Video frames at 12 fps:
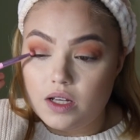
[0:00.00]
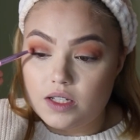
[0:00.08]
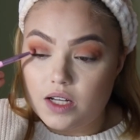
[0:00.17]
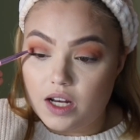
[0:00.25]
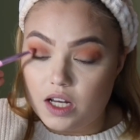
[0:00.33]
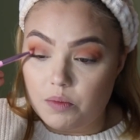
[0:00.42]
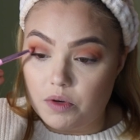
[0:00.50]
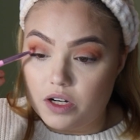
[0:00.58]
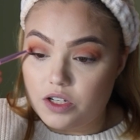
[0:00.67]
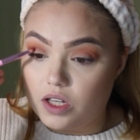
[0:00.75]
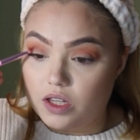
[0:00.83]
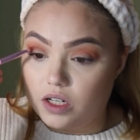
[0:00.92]
tiny
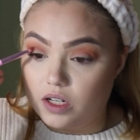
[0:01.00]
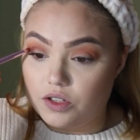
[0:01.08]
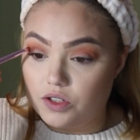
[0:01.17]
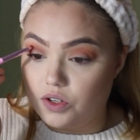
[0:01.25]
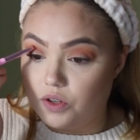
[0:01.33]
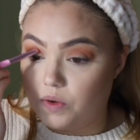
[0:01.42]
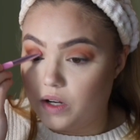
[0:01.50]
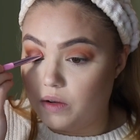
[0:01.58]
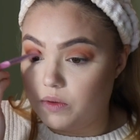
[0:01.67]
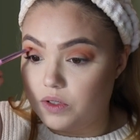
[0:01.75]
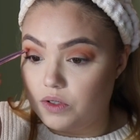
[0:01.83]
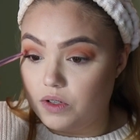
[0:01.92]
brush and then I'll show you what I
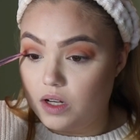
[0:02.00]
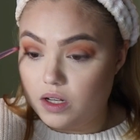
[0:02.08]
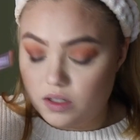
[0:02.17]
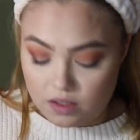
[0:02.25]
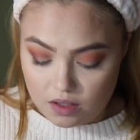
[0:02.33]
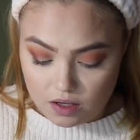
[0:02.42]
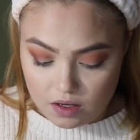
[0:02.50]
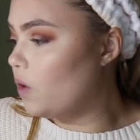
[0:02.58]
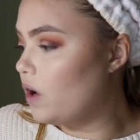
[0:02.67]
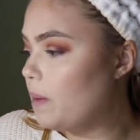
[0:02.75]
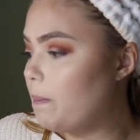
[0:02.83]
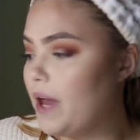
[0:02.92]
will do next.
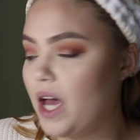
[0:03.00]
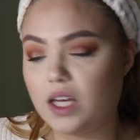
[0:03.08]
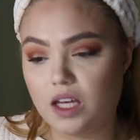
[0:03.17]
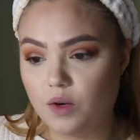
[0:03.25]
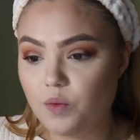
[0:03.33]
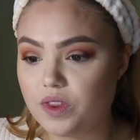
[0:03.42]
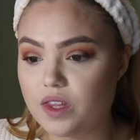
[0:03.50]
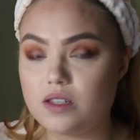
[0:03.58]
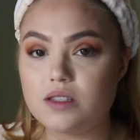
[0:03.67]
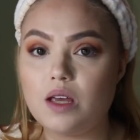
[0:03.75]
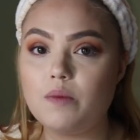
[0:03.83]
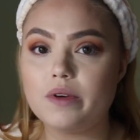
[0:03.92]
Going back in with the
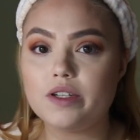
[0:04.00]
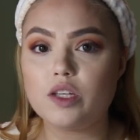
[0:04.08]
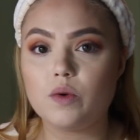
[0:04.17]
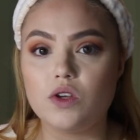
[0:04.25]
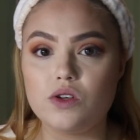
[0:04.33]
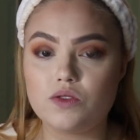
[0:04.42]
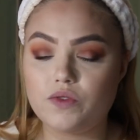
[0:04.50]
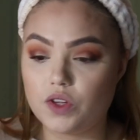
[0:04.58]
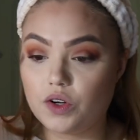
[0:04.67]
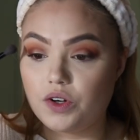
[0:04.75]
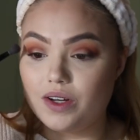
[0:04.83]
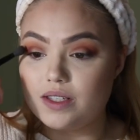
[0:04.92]
same brush that we used for
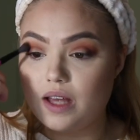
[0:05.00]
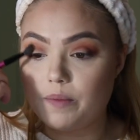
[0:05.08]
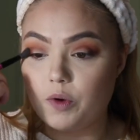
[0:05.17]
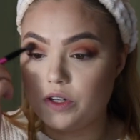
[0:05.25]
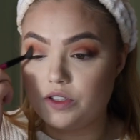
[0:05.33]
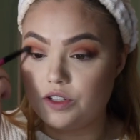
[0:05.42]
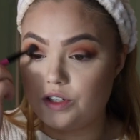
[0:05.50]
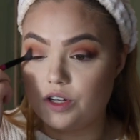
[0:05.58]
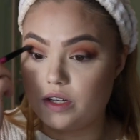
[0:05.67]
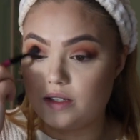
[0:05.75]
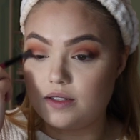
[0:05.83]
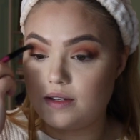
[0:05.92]
the crease, I'm going to
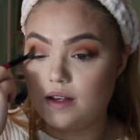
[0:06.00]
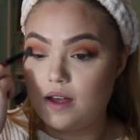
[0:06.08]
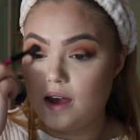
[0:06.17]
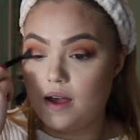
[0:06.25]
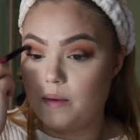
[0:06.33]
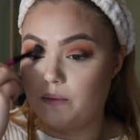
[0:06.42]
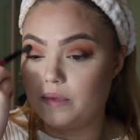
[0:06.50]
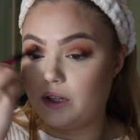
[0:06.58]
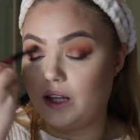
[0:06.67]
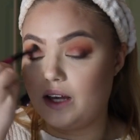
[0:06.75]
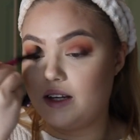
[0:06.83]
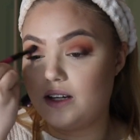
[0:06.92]
just
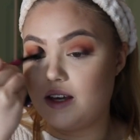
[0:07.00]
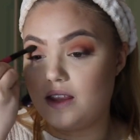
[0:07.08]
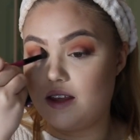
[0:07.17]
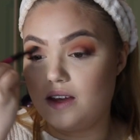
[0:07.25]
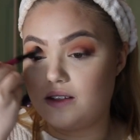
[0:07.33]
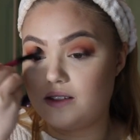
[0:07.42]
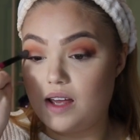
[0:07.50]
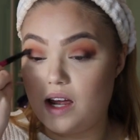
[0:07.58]
blend this